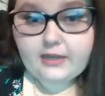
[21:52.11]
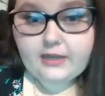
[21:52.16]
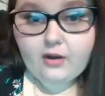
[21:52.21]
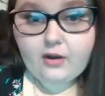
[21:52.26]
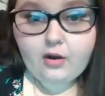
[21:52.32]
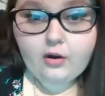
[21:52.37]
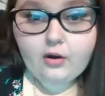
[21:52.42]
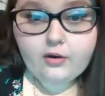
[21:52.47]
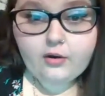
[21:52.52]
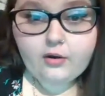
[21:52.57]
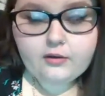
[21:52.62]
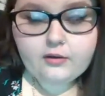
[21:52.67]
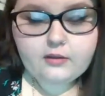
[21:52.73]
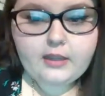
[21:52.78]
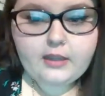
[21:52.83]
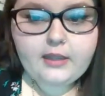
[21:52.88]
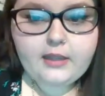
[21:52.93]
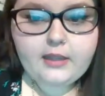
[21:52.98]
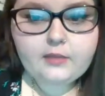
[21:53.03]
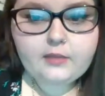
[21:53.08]
like, hard.
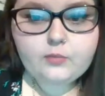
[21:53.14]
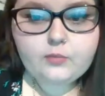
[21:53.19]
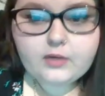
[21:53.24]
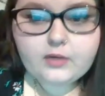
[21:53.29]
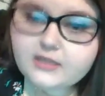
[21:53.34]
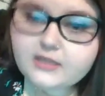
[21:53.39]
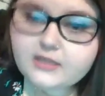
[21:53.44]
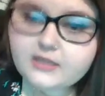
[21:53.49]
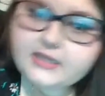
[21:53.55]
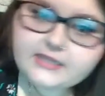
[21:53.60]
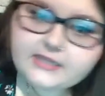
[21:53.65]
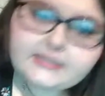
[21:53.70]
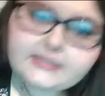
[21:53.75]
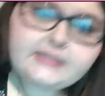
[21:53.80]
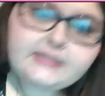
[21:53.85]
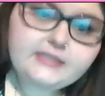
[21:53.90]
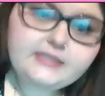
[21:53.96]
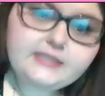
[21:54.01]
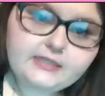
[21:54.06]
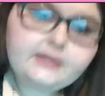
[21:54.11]
And one of the things
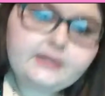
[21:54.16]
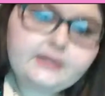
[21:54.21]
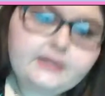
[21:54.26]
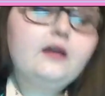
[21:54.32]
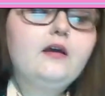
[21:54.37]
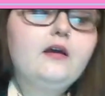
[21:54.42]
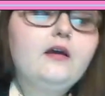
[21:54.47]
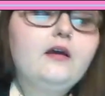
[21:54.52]
I did,